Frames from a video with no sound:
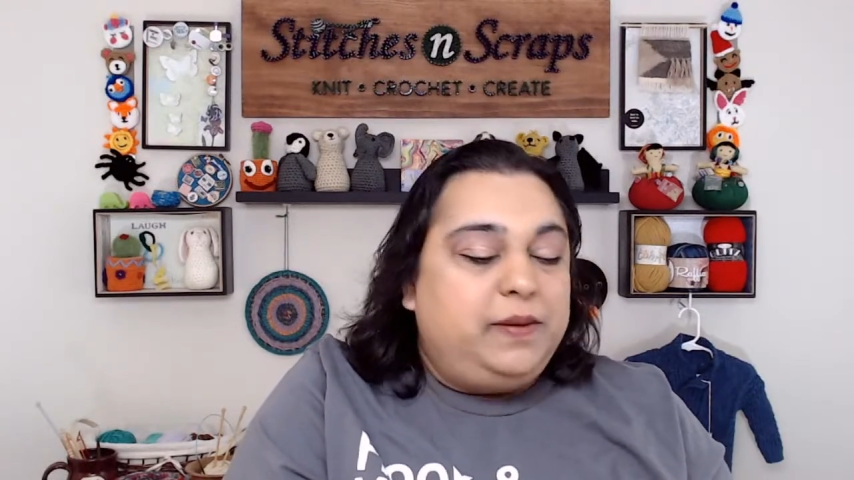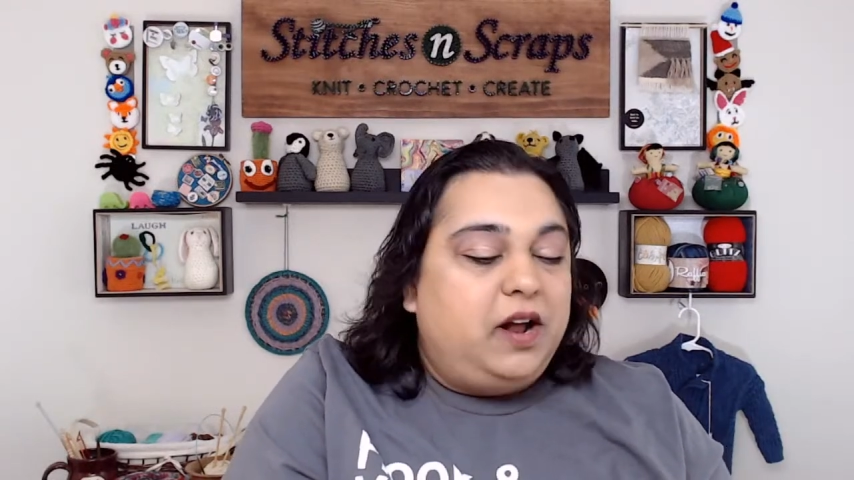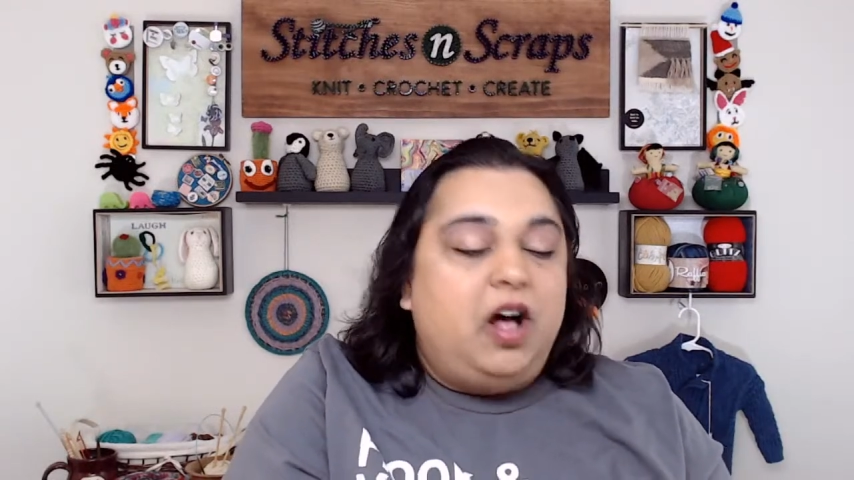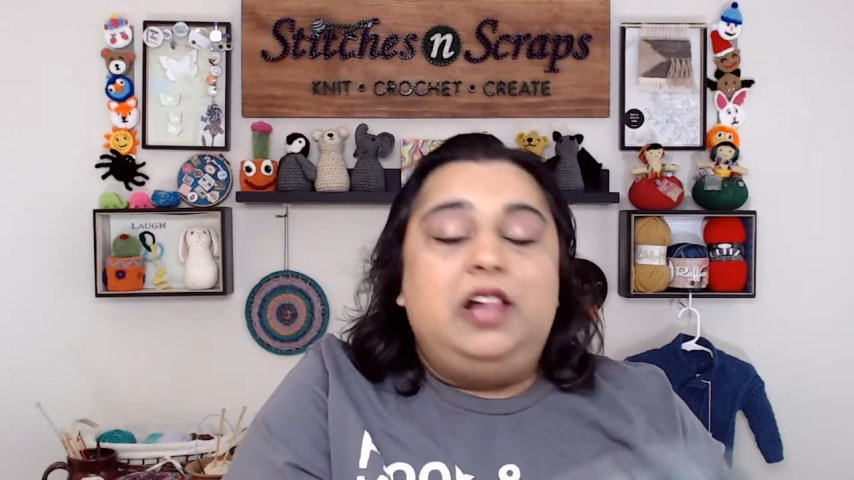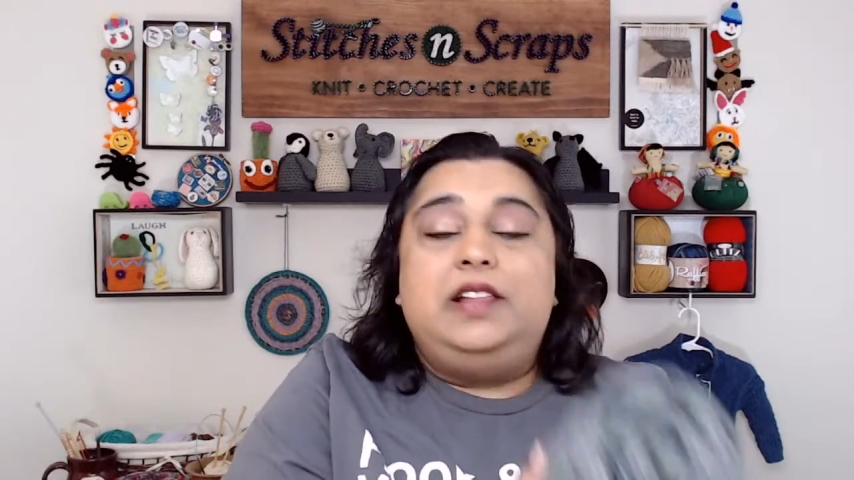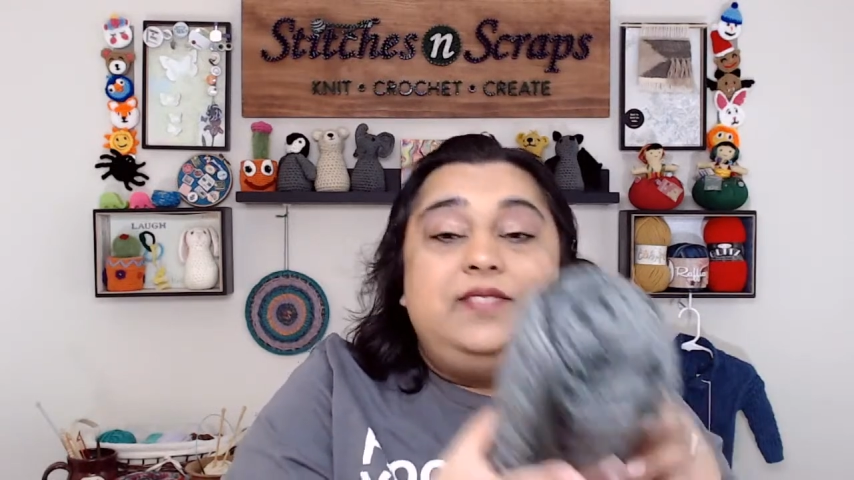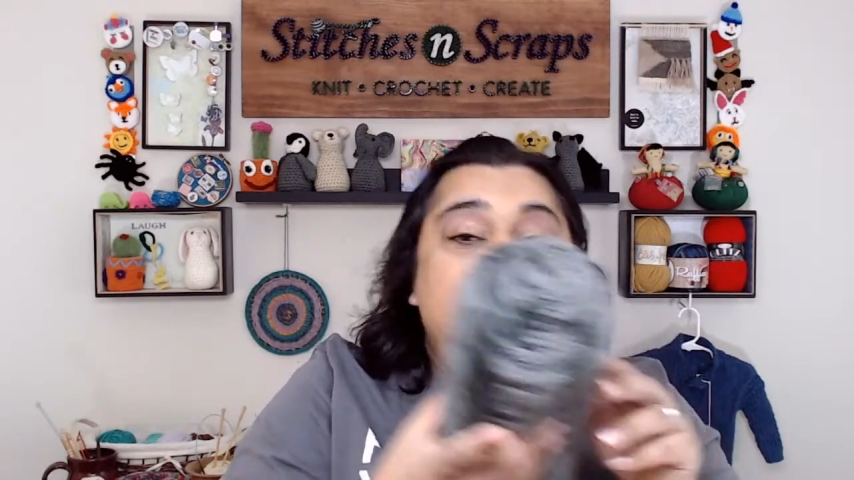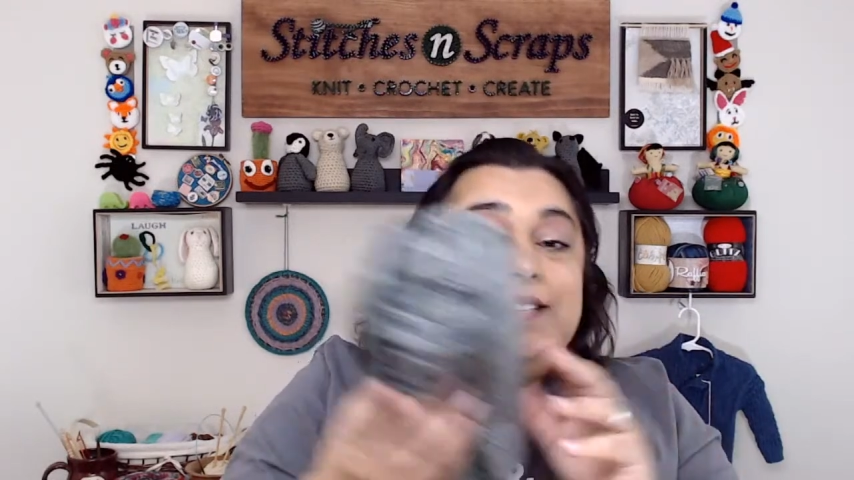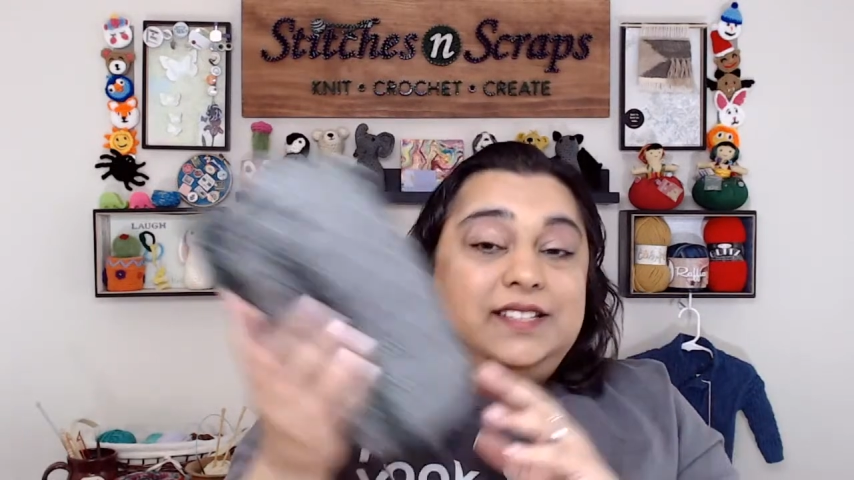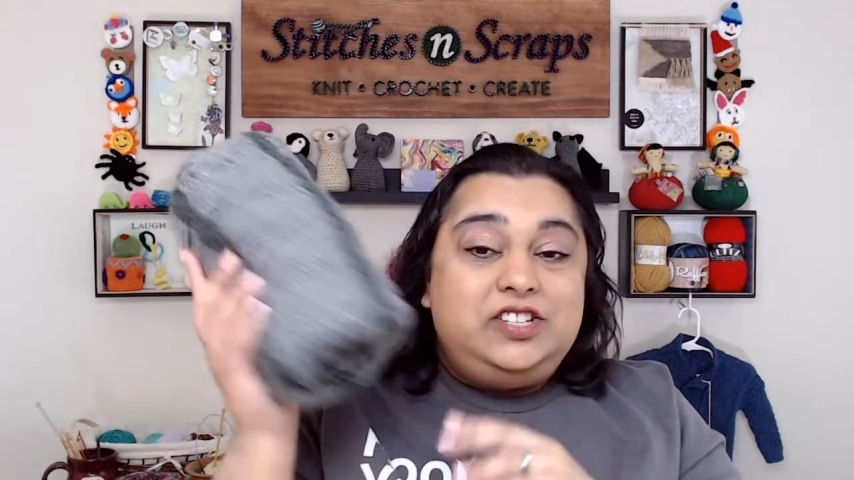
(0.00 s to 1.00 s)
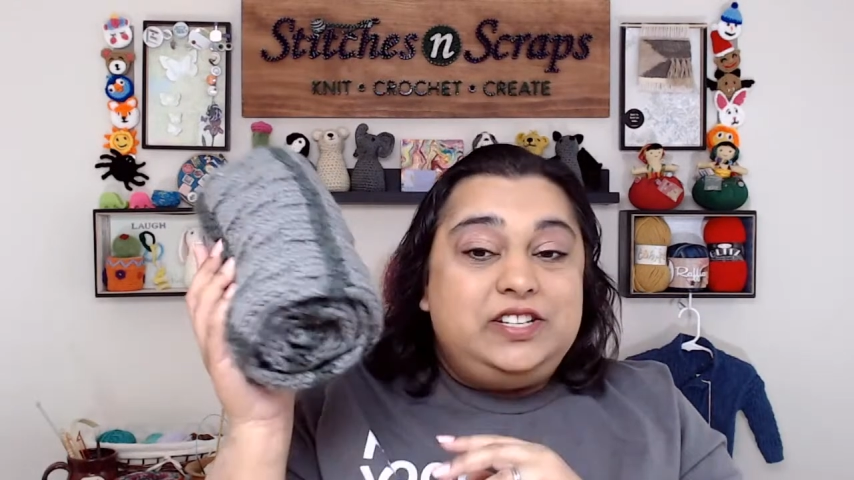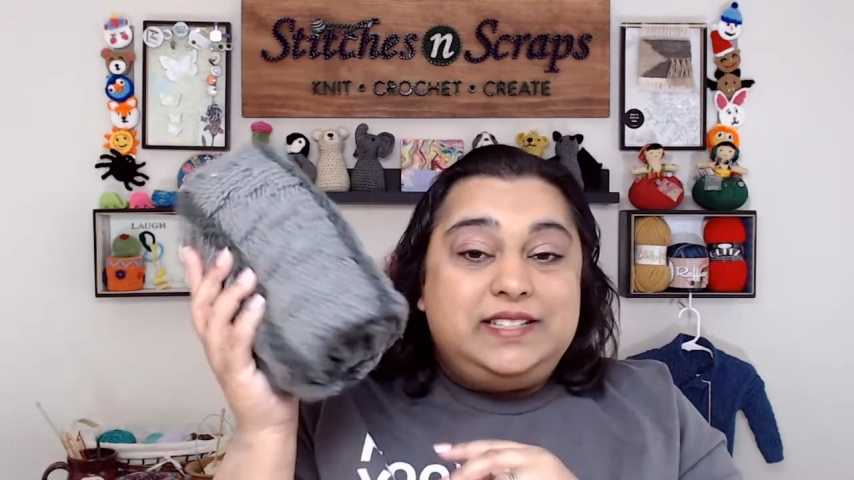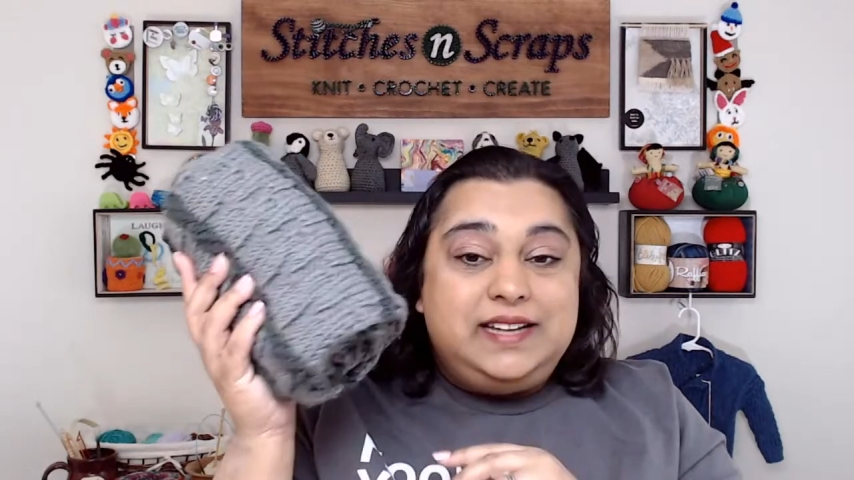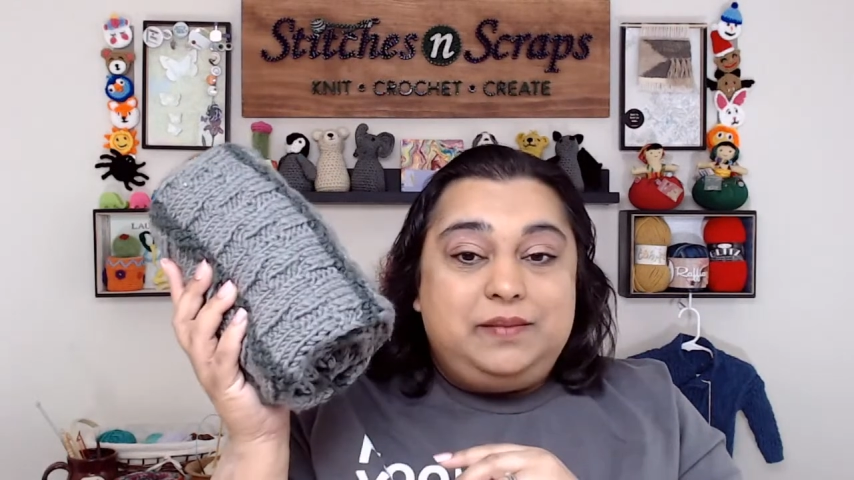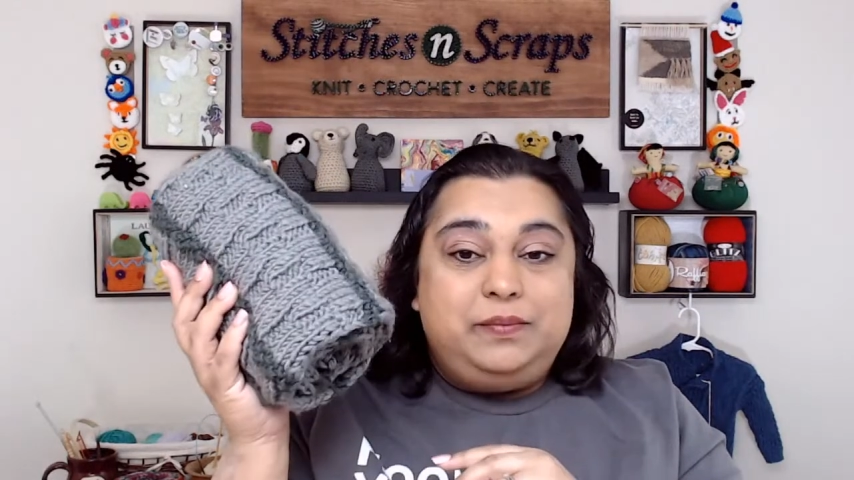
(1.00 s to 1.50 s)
But all of this is just knit and